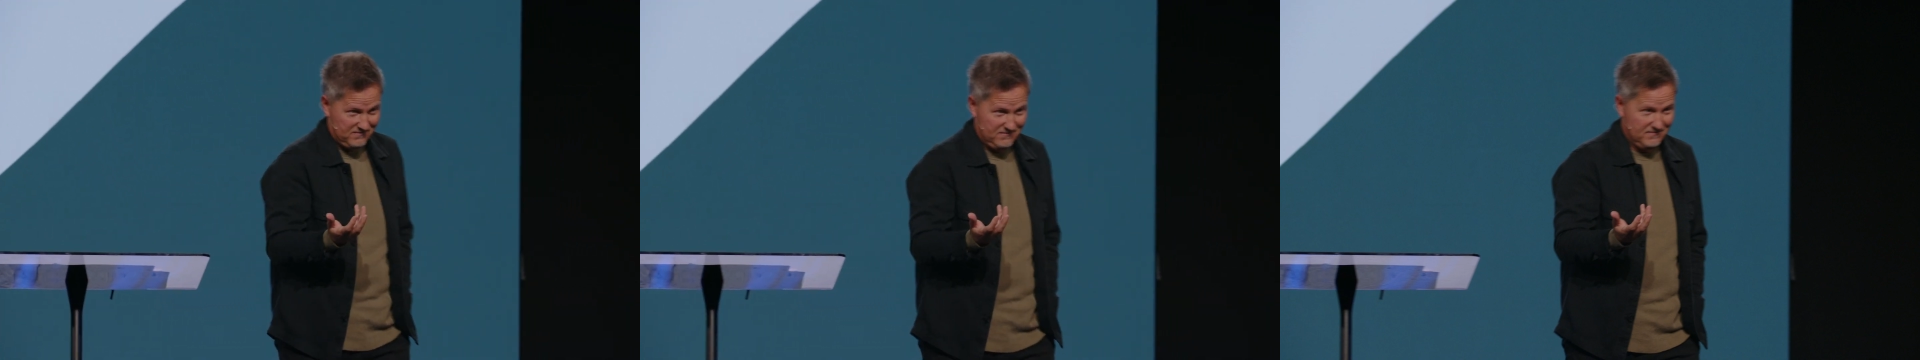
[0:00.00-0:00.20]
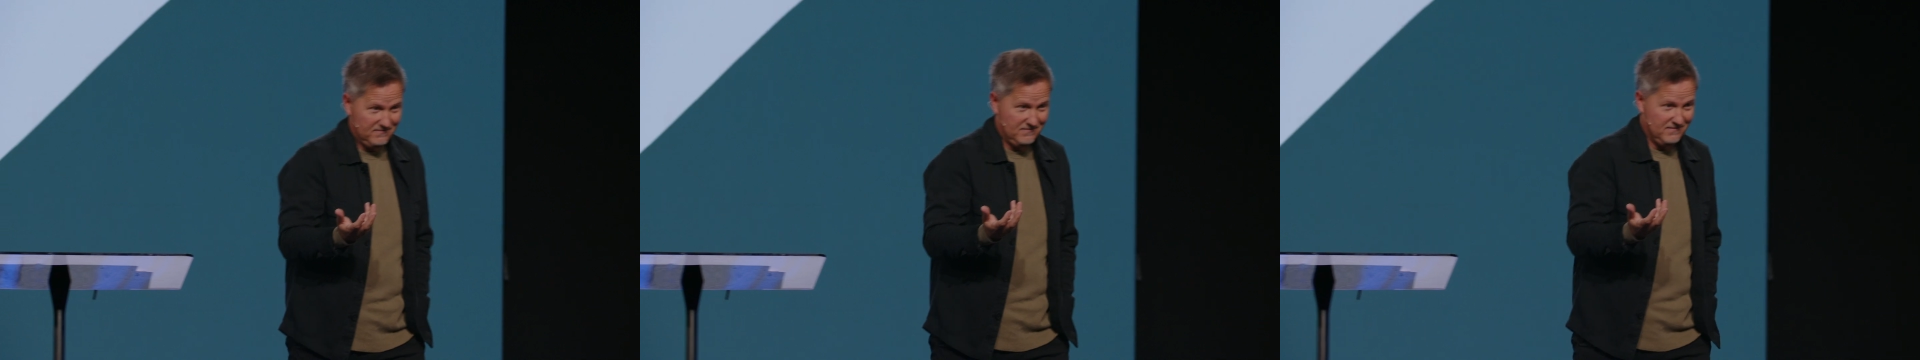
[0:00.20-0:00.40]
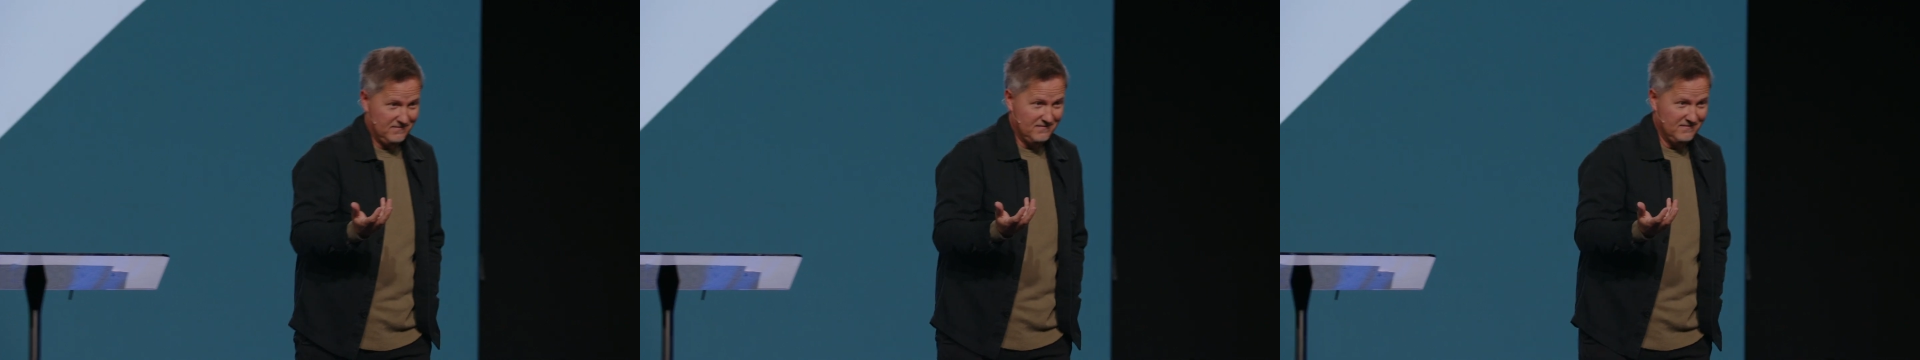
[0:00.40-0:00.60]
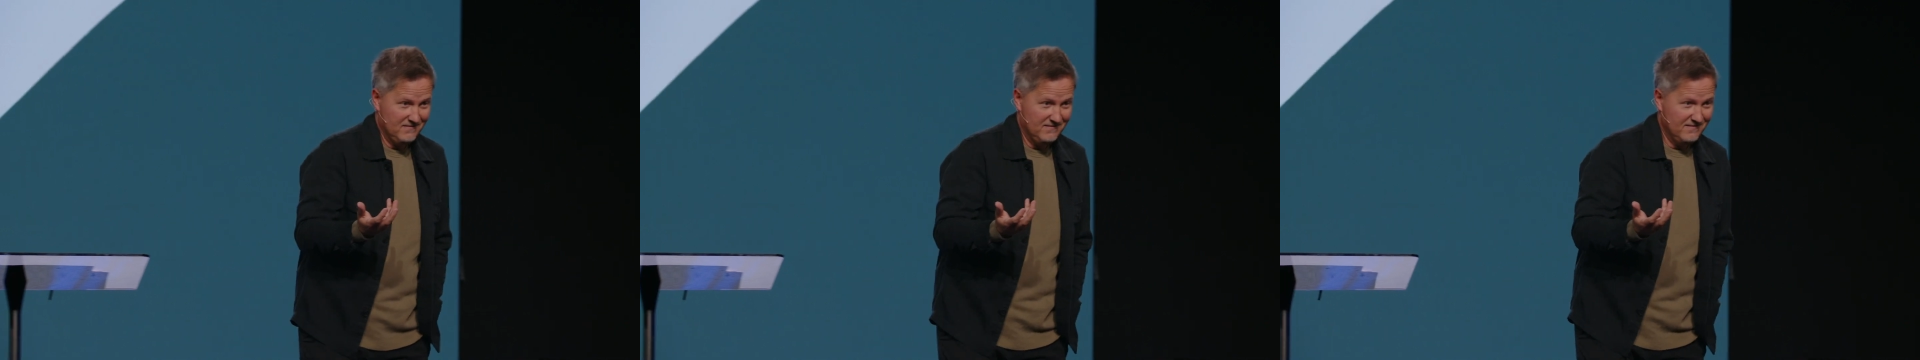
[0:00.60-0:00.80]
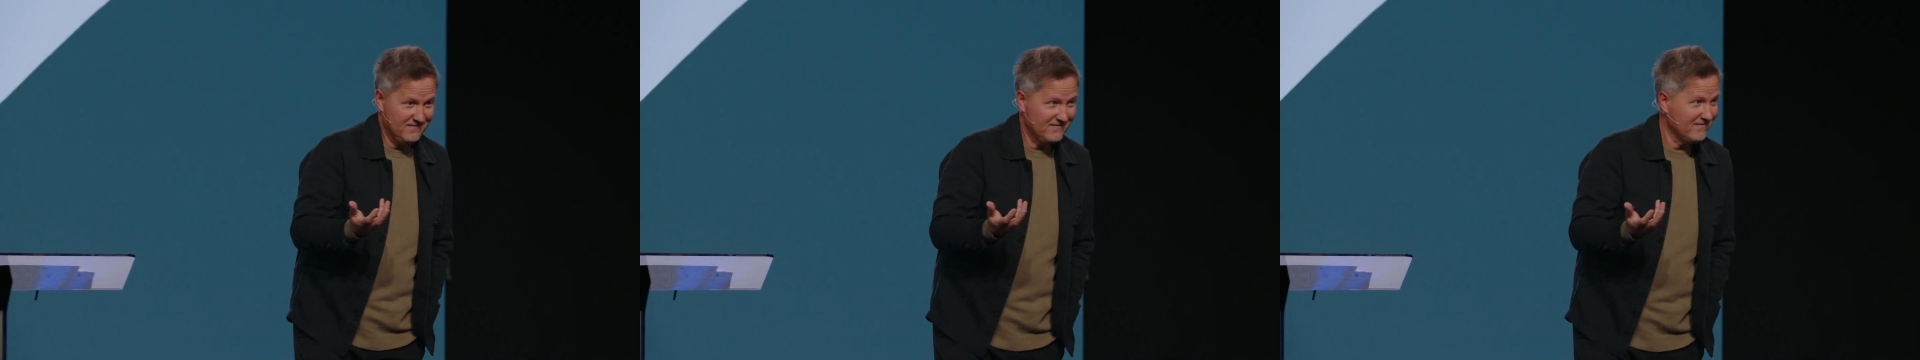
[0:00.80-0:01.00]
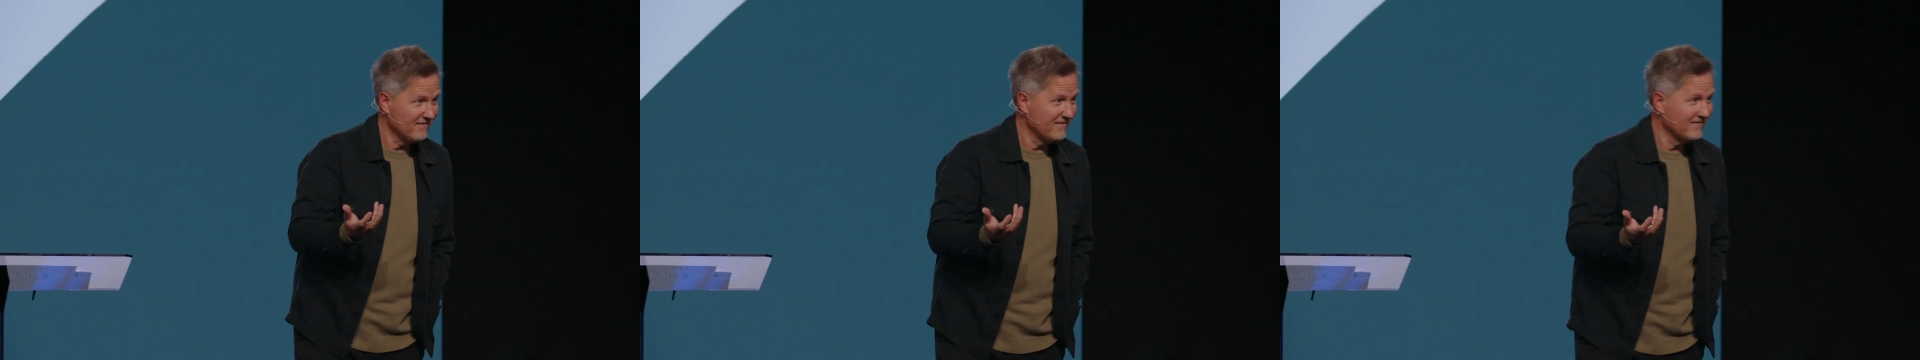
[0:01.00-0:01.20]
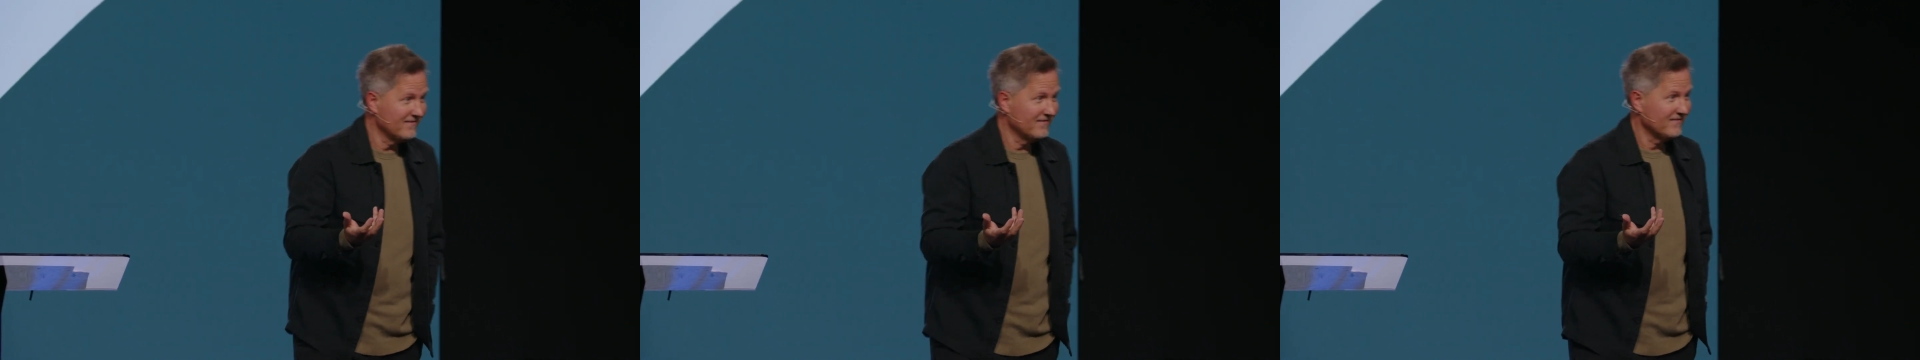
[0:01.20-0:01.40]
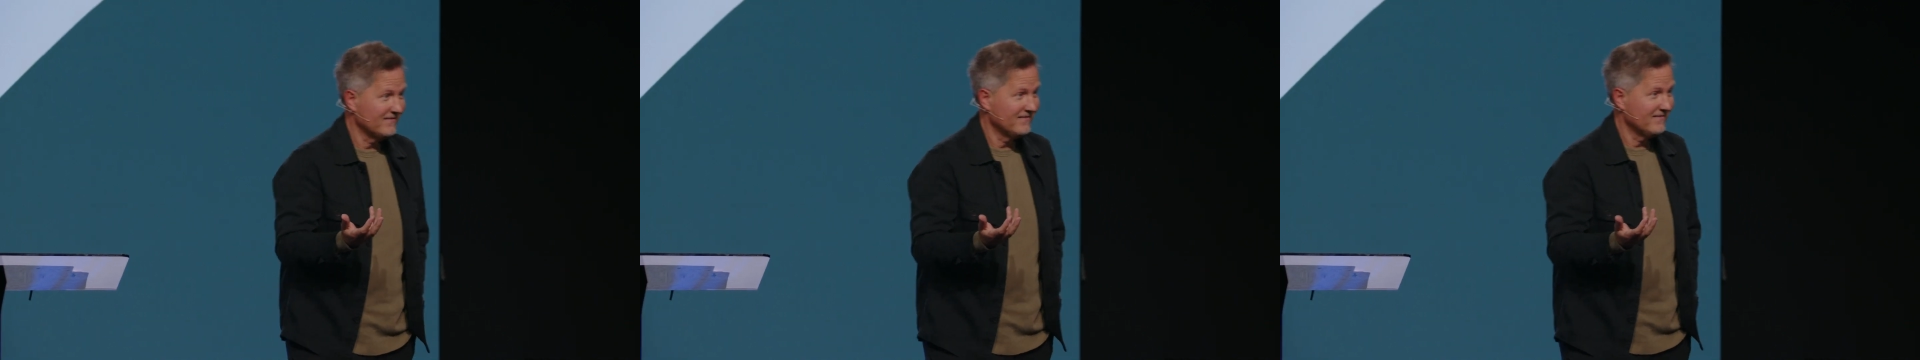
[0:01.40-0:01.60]

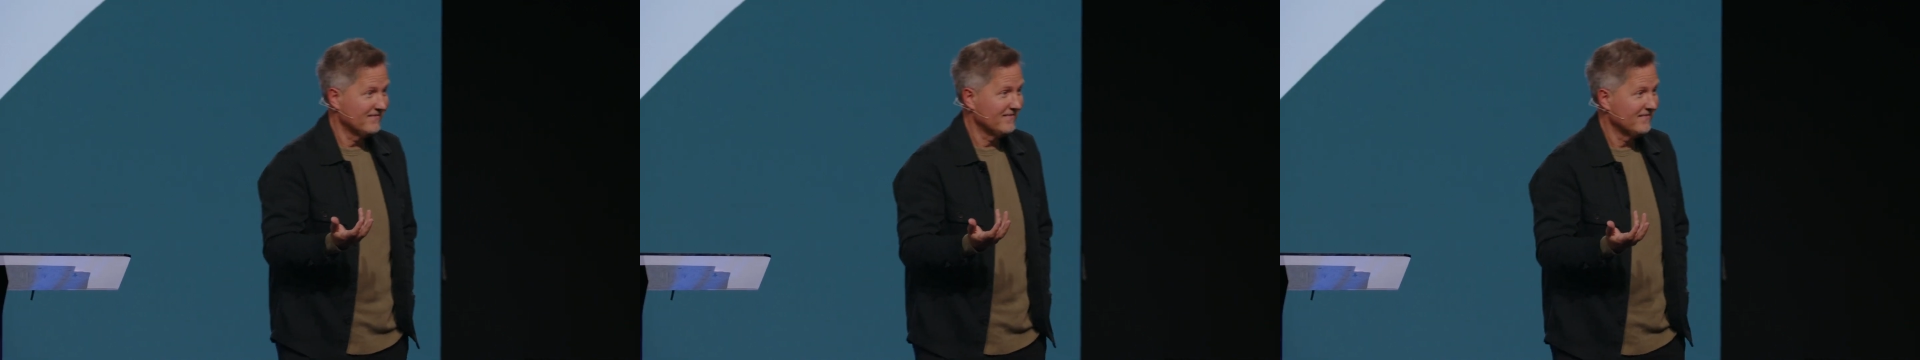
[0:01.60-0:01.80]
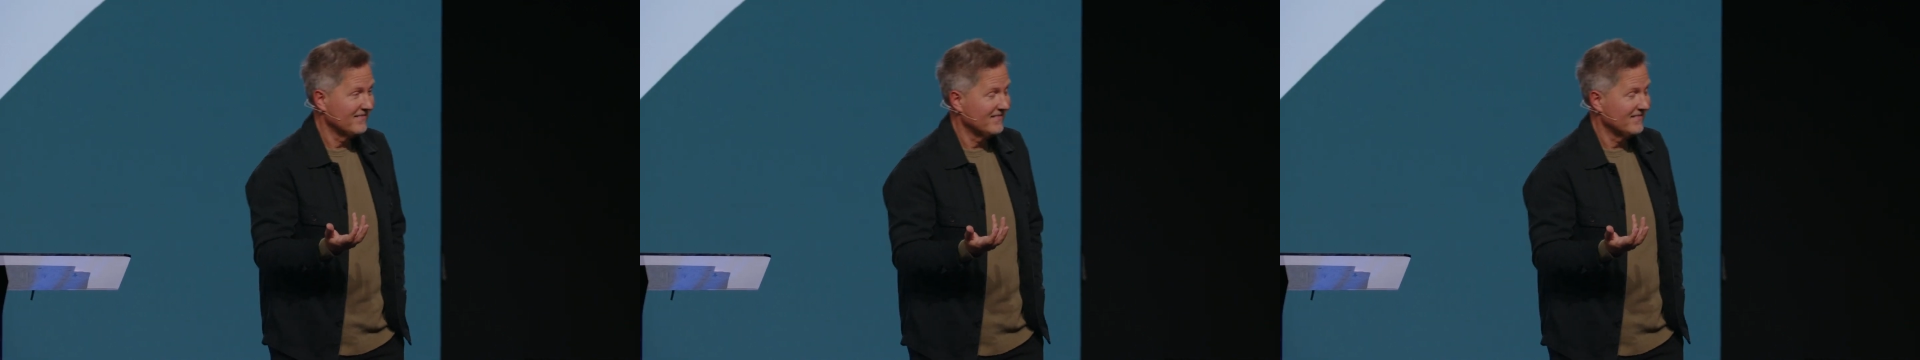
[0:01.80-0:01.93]
(silence)